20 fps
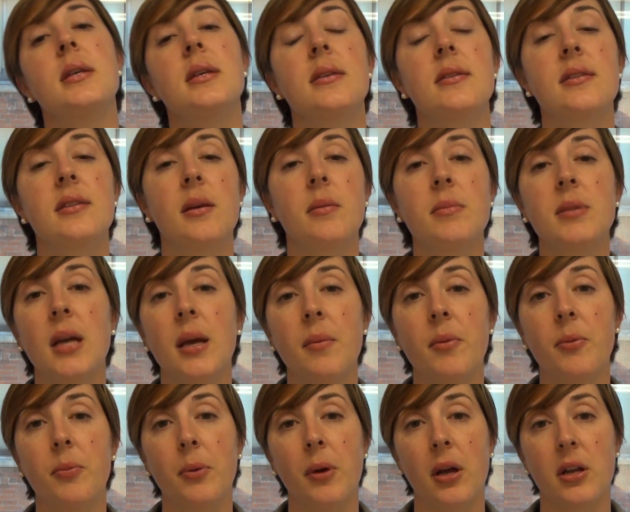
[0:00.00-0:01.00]

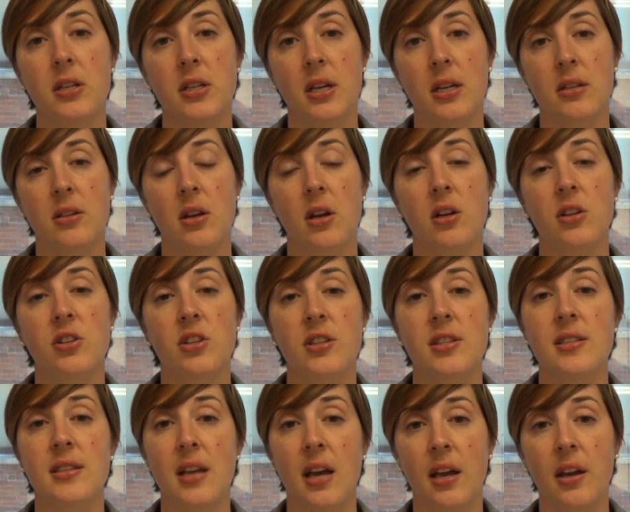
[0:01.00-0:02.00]
Sometimes projects are
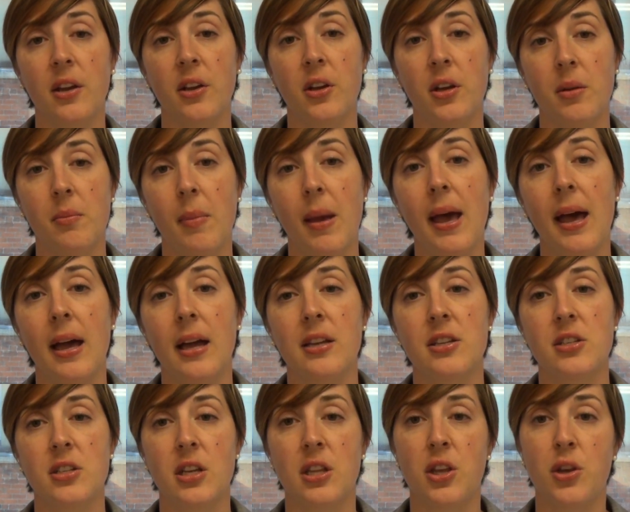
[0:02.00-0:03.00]
just not a good
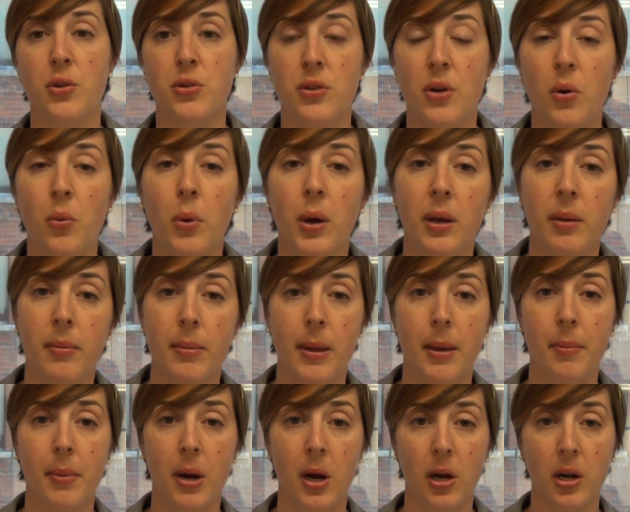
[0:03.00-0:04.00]
match, and you don't want to be
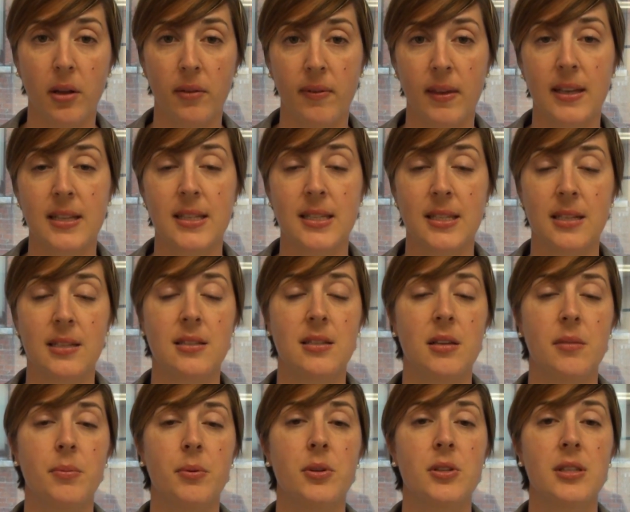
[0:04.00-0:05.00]
a part of that
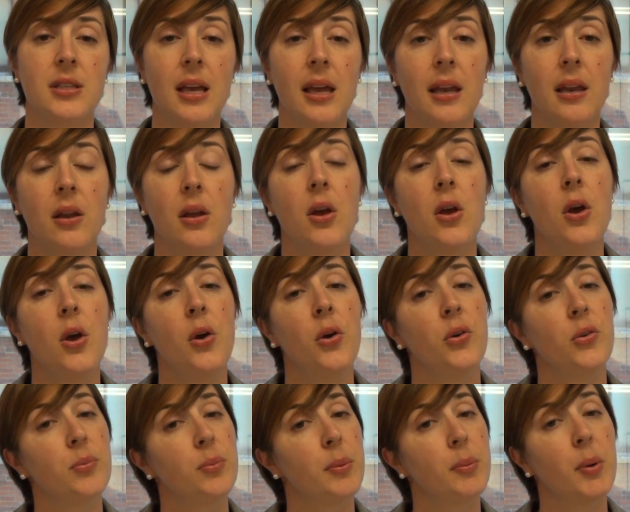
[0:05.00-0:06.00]
60%
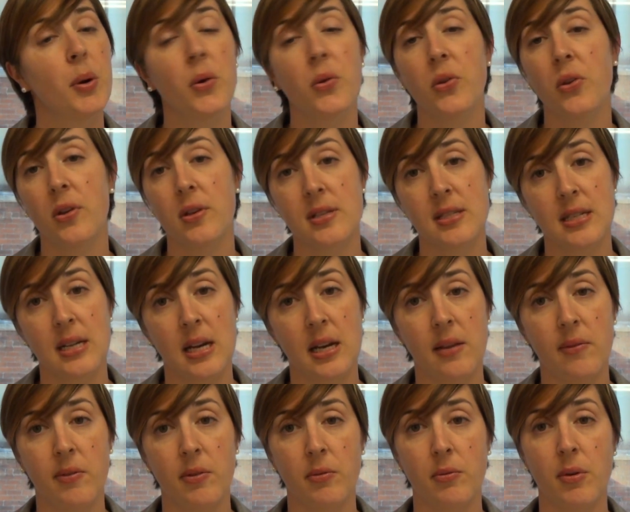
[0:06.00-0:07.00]
whose proposal is not
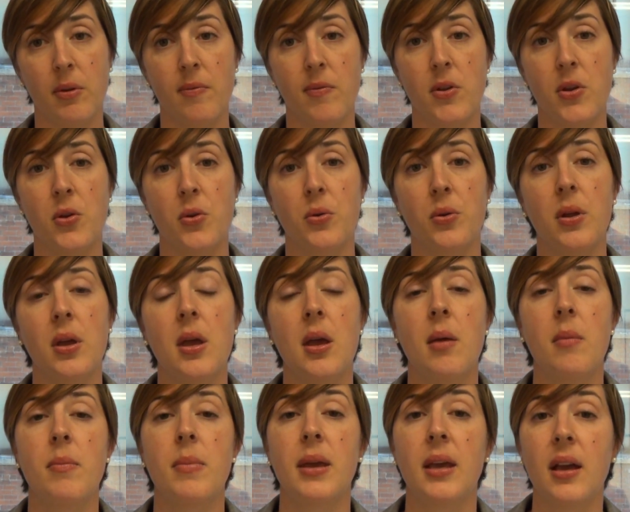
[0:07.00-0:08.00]
even reviewed
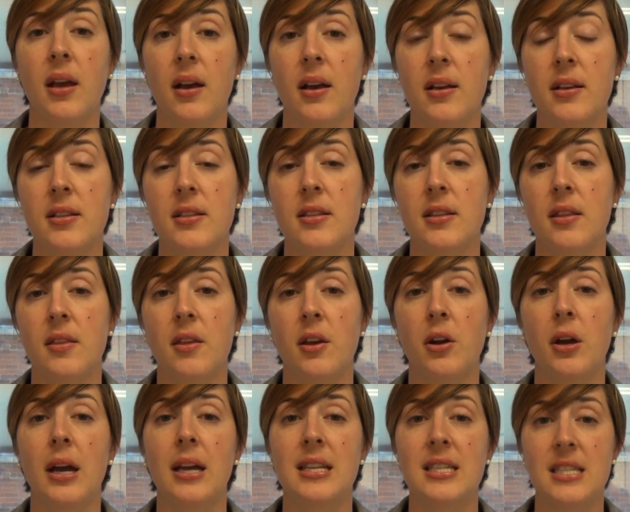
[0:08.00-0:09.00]
because
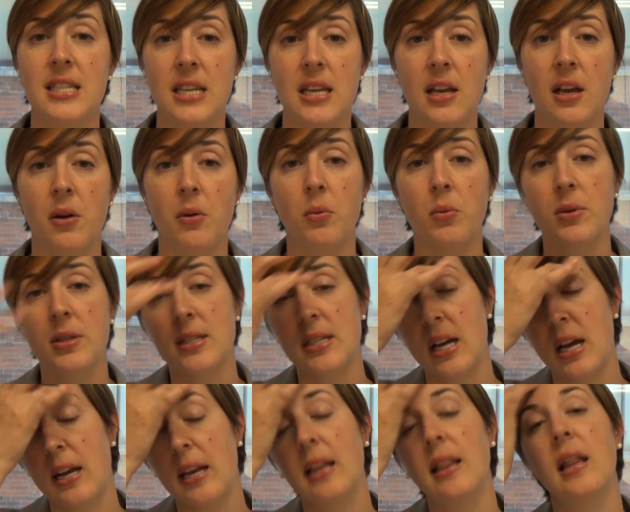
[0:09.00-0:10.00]
their idea was
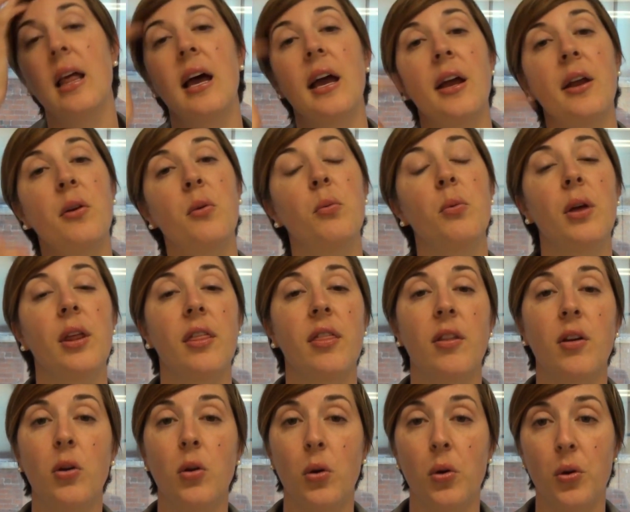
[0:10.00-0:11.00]
not in line with
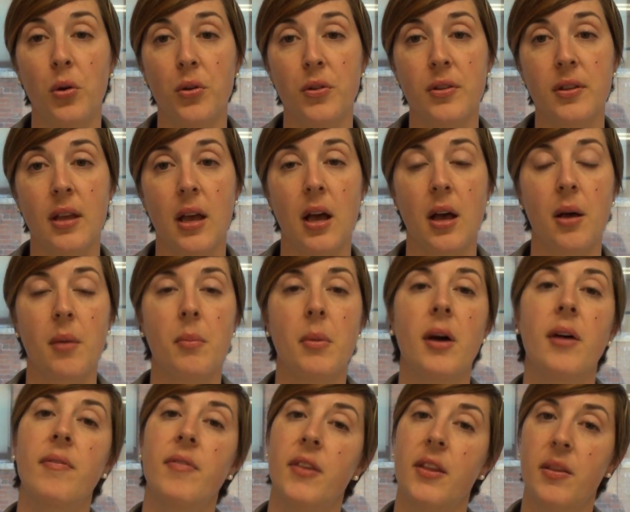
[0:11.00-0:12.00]
the goals
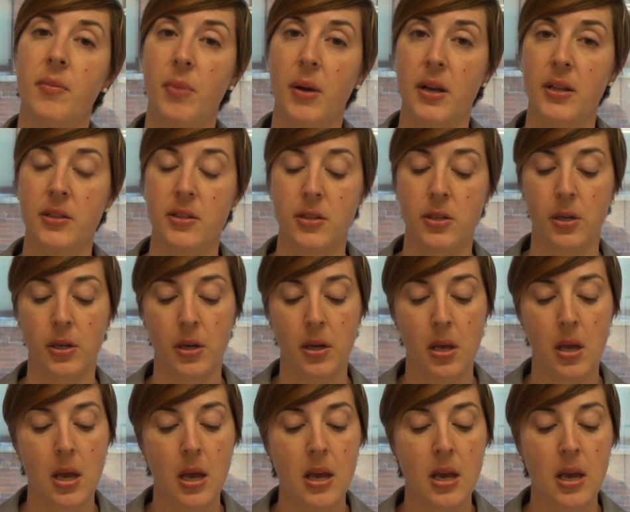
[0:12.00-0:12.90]
of the sponsor.